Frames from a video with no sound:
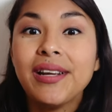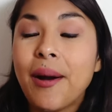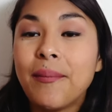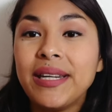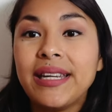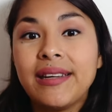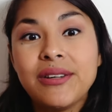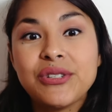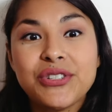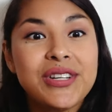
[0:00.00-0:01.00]
company, and
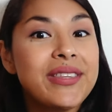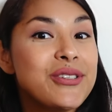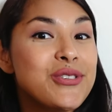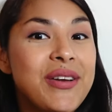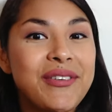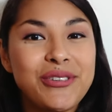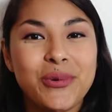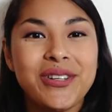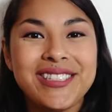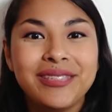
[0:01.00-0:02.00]
industry they're striving
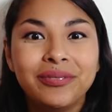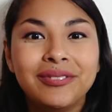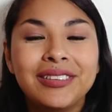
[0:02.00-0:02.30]
towards.